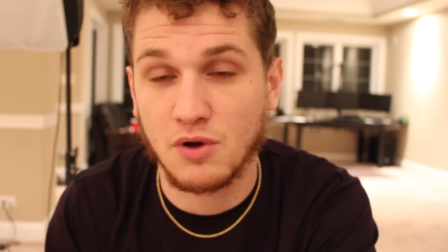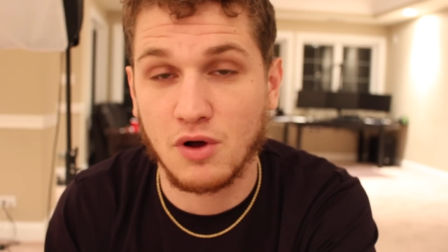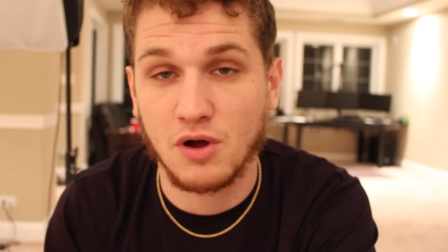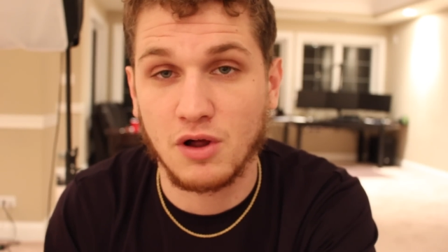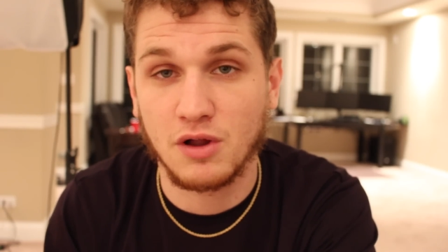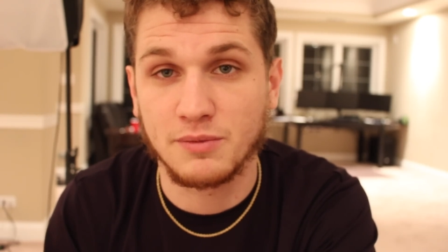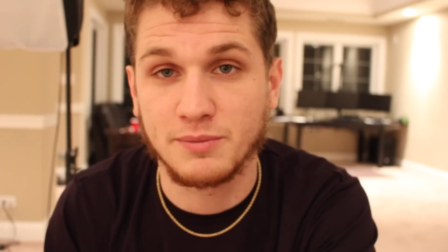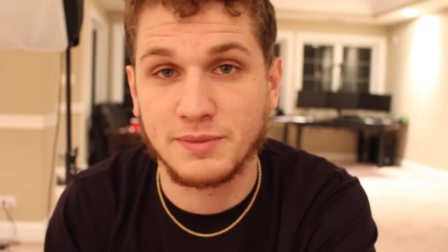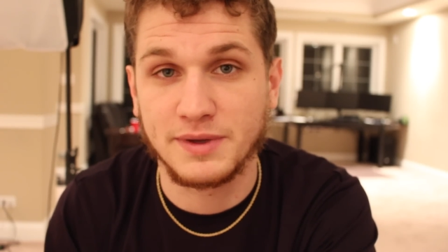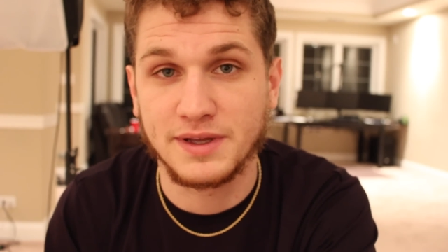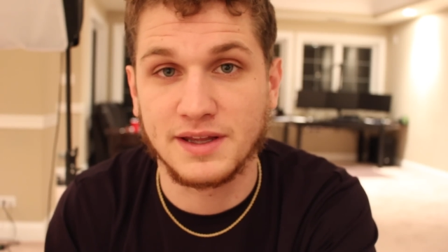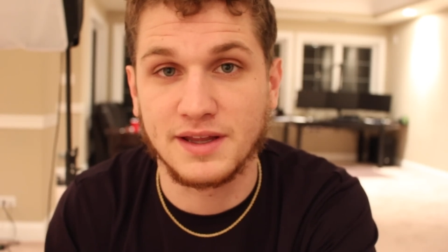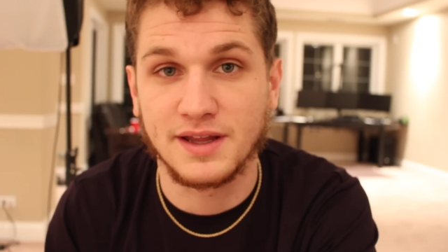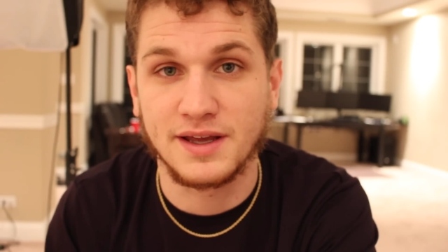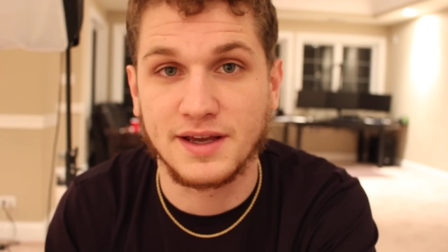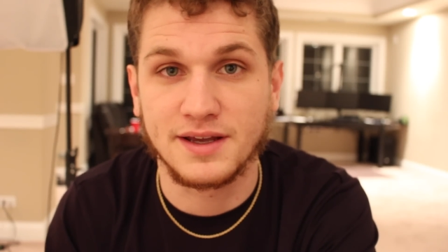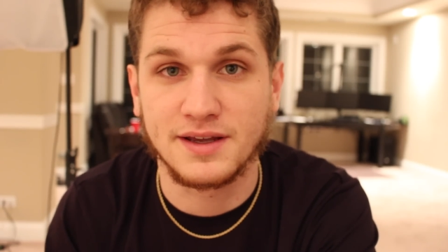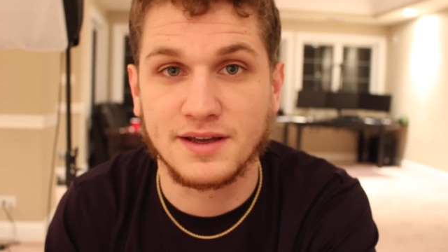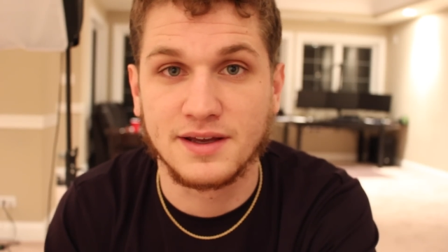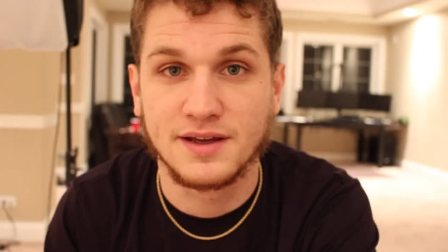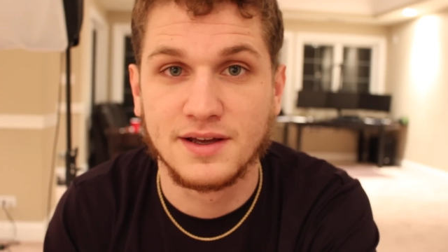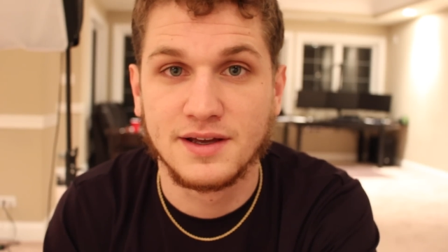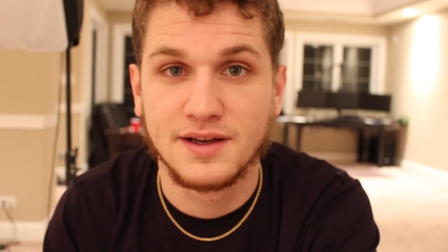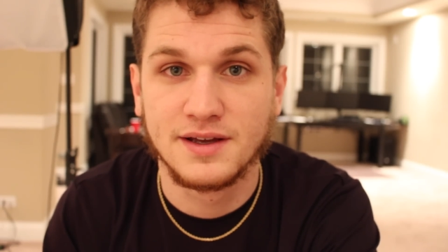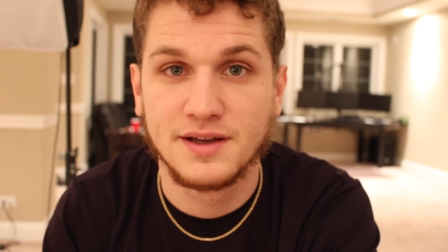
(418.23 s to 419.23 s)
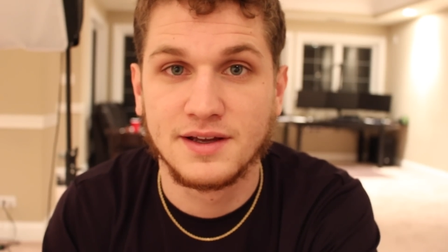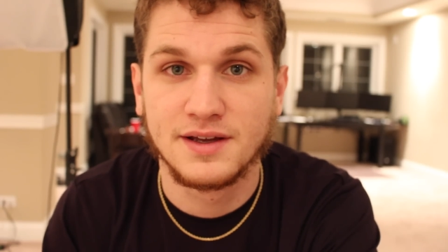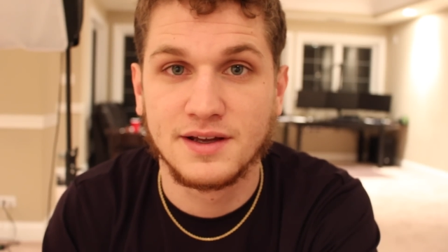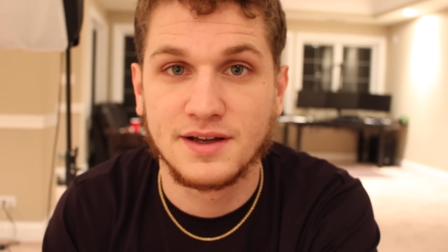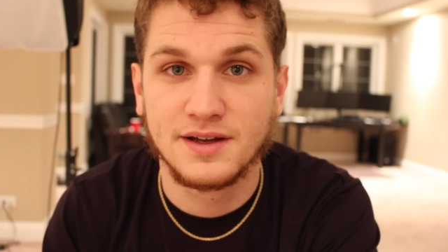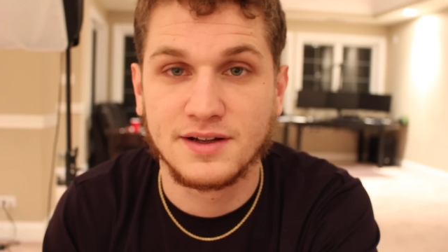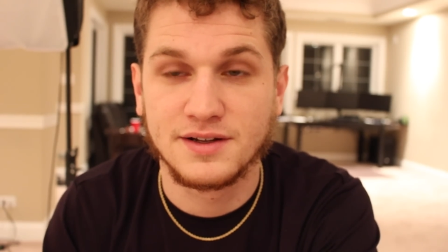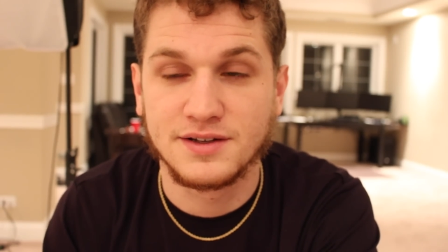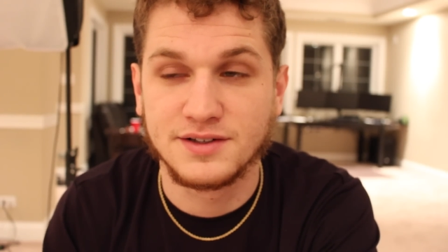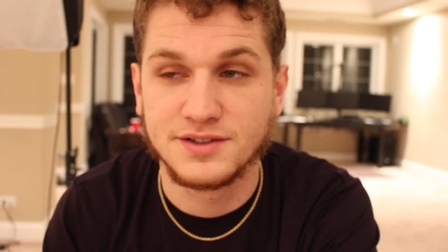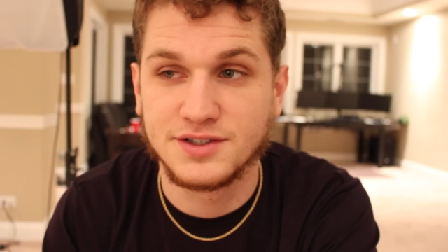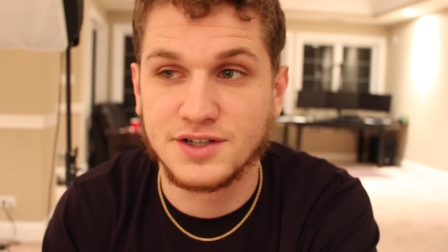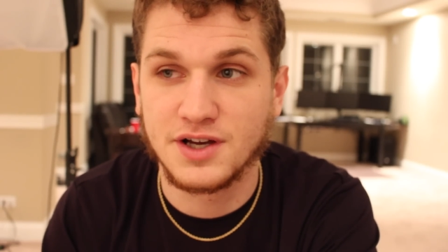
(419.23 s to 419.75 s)
called me like
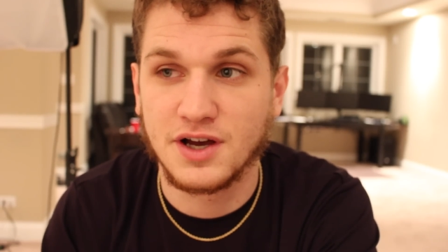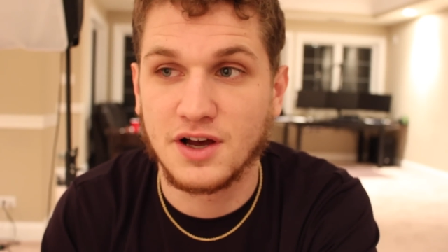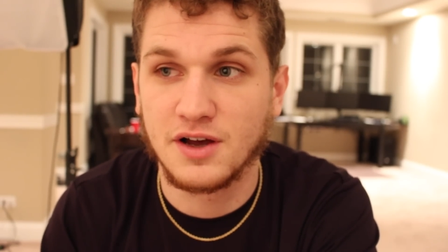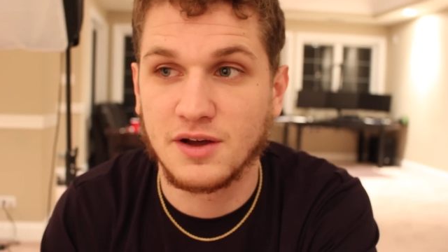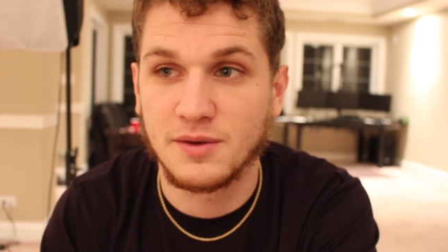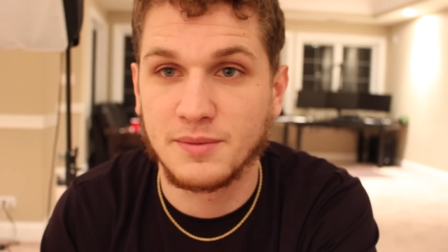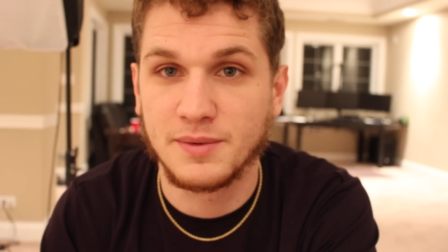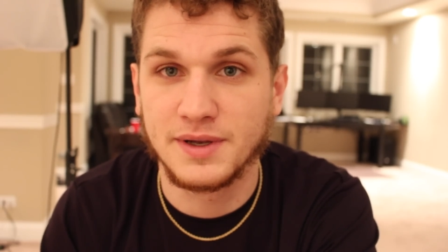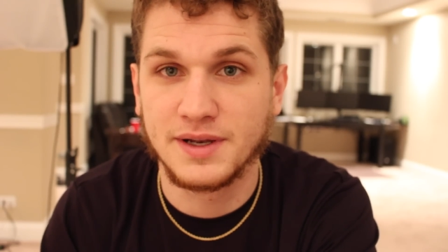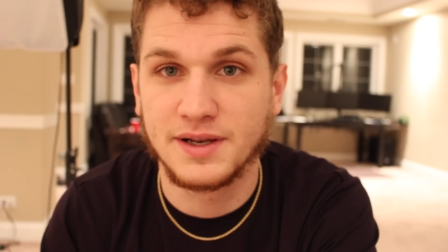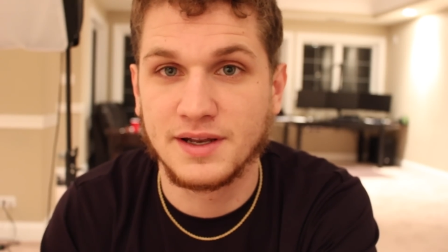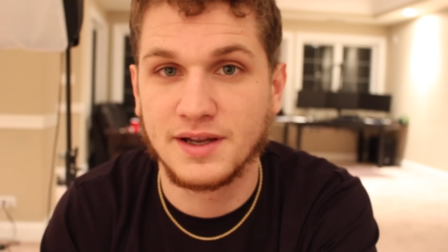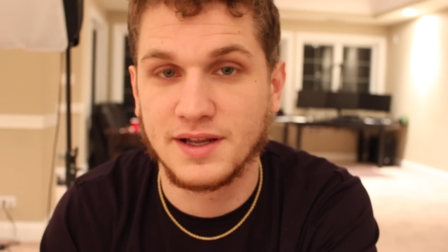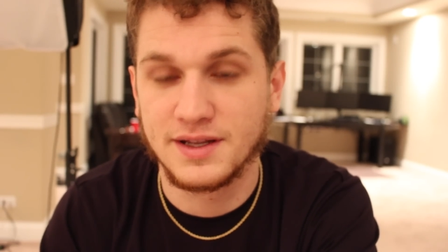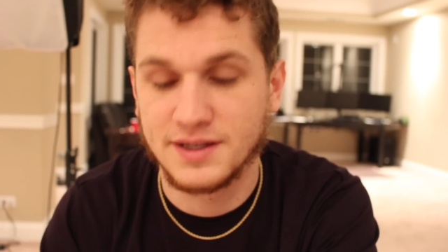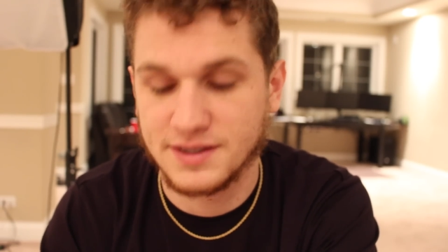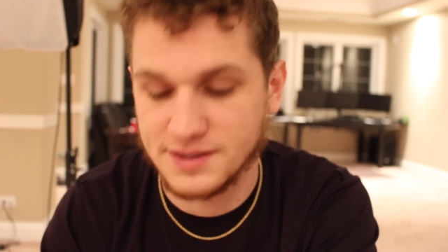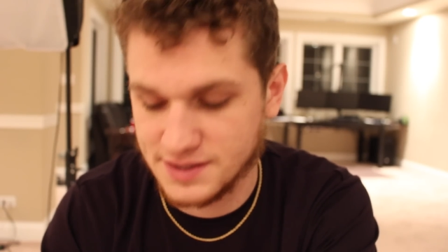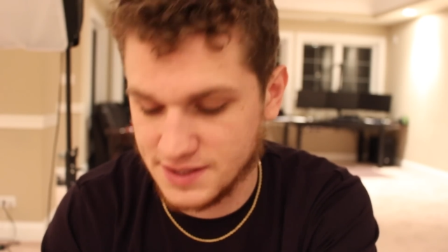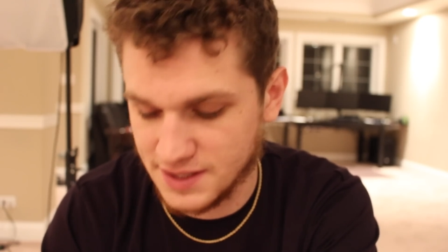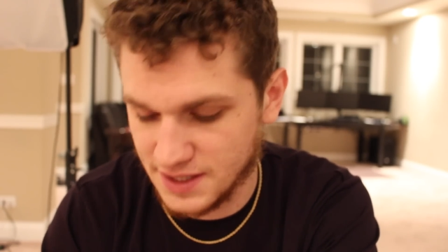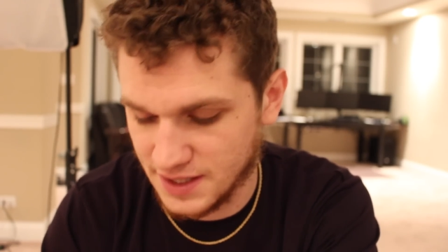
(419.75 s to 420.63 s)
dumb and